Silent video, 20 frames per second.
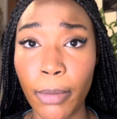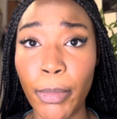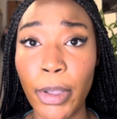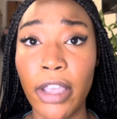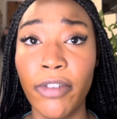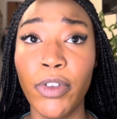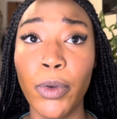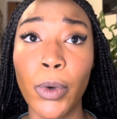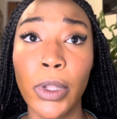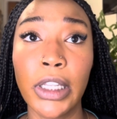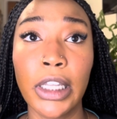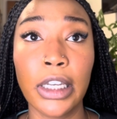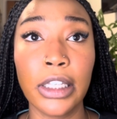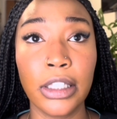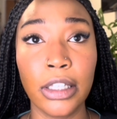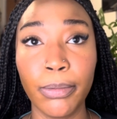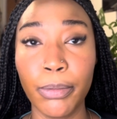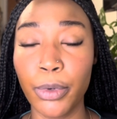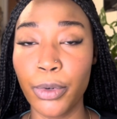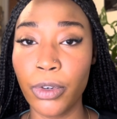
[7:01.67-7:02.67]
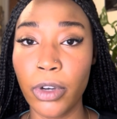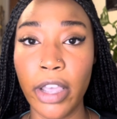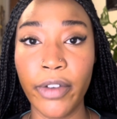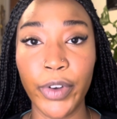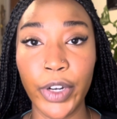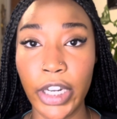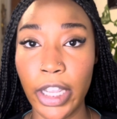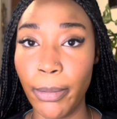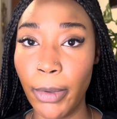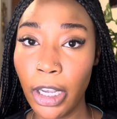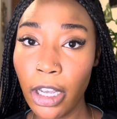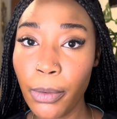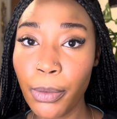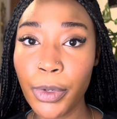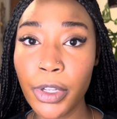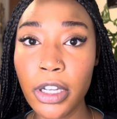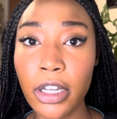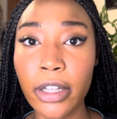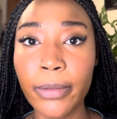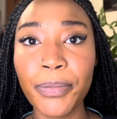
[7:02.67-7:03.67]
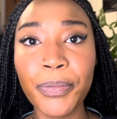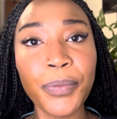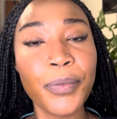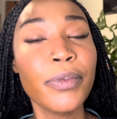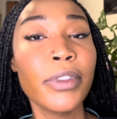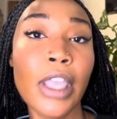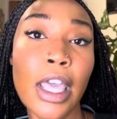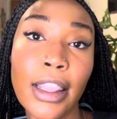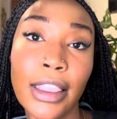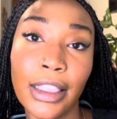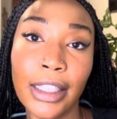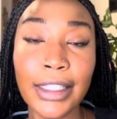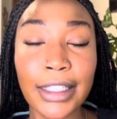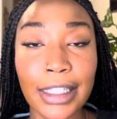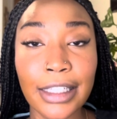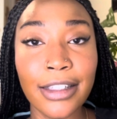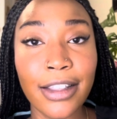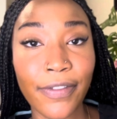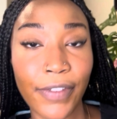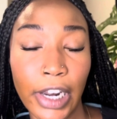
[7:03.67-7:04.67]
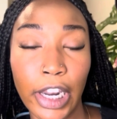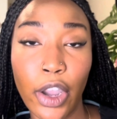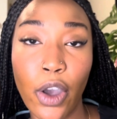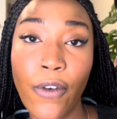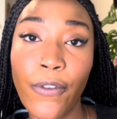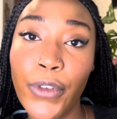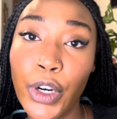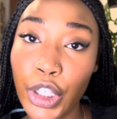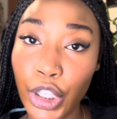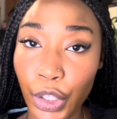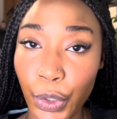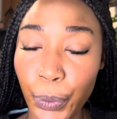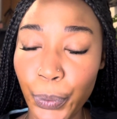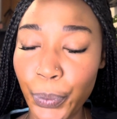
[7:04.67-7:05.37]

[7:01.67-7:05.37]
But if you want like a simple everyday makeup look, this is the video for you.